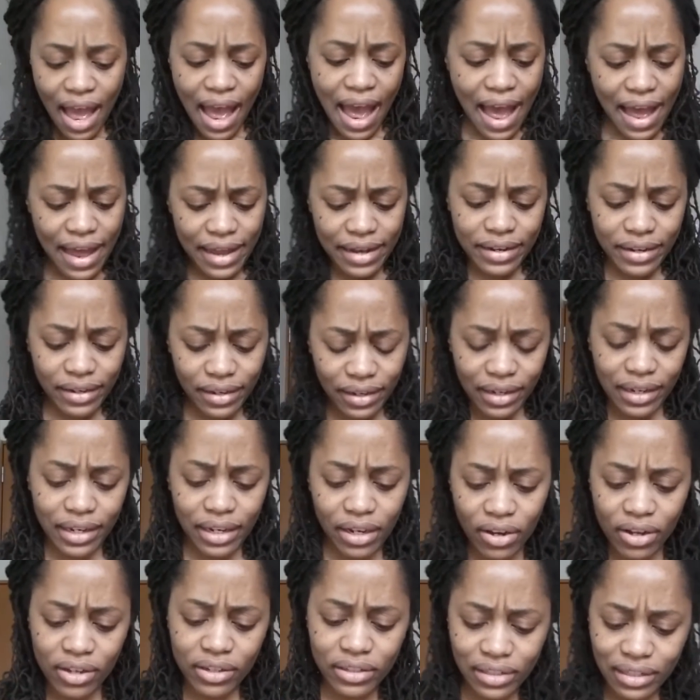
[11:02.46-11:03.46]
And
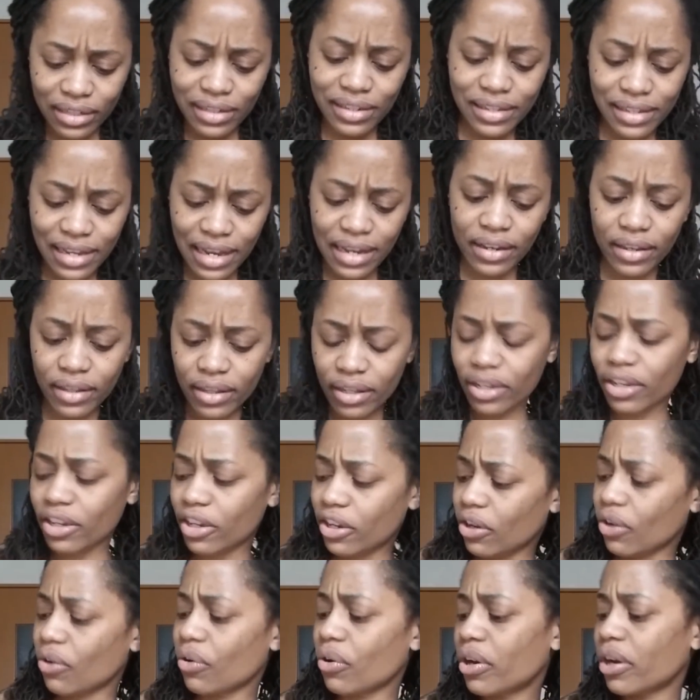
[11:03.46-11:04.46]
he also said the
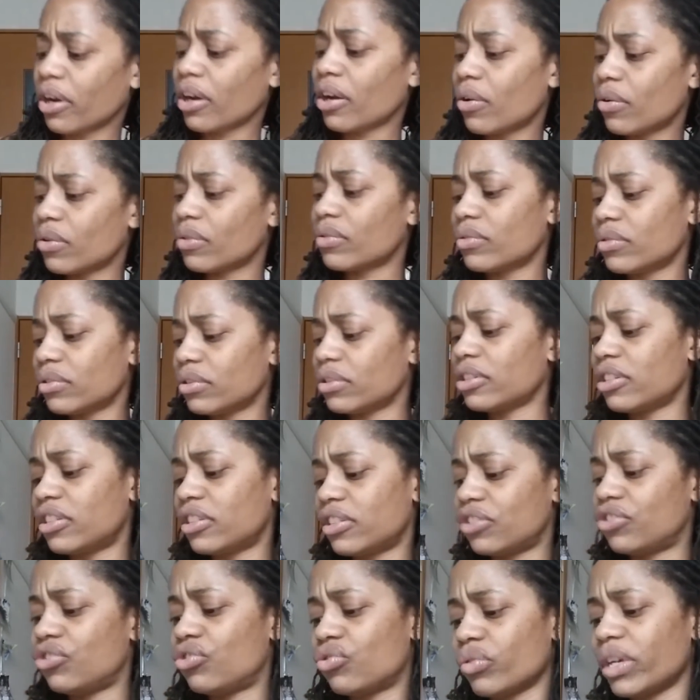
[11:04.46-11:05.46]
yogurt,
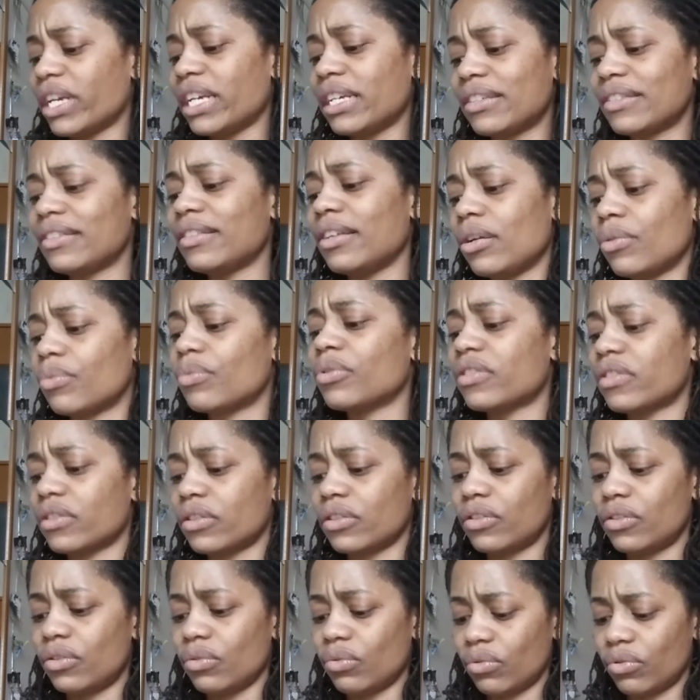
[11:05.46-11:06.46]
this drinks thing
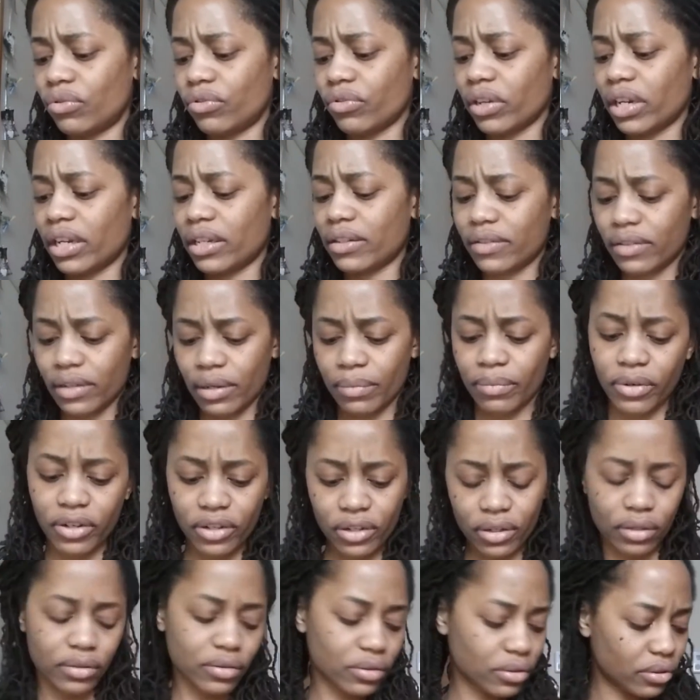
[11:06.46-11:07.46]
wasn't too great. So I'm
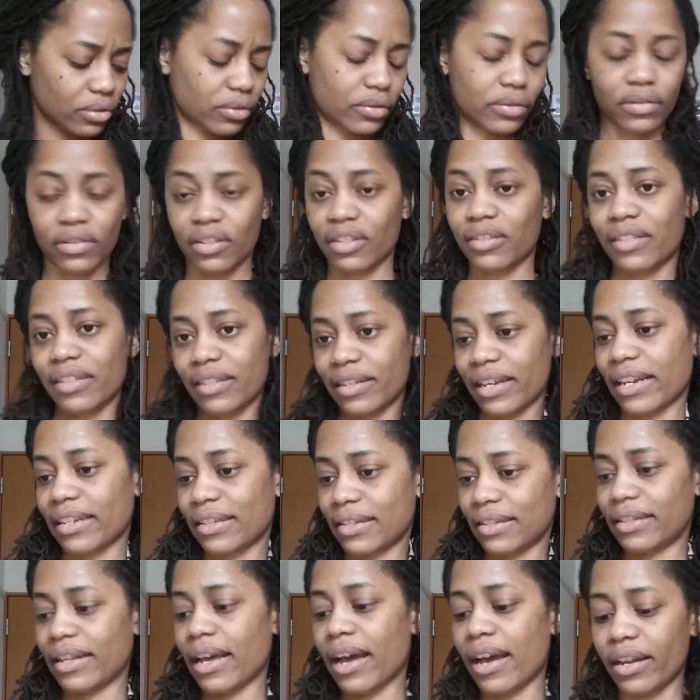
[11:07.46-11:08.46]
going to just
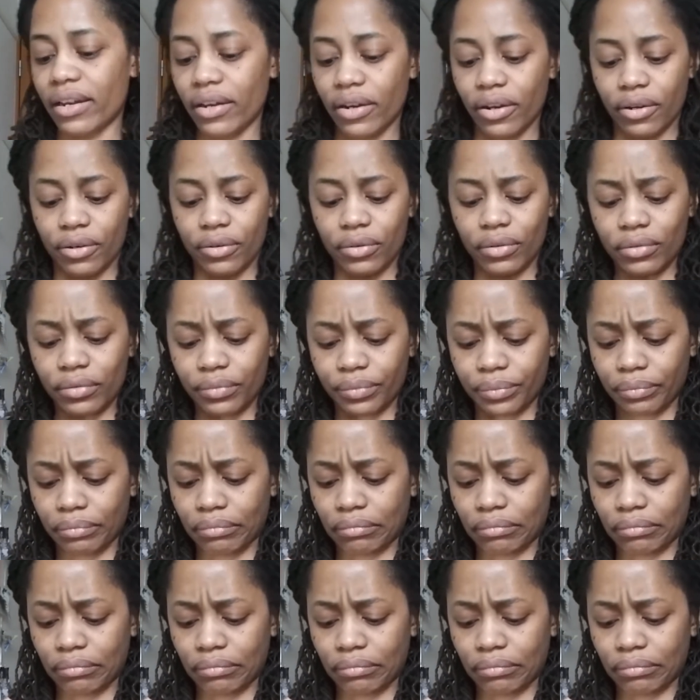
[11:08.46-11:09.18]
test that now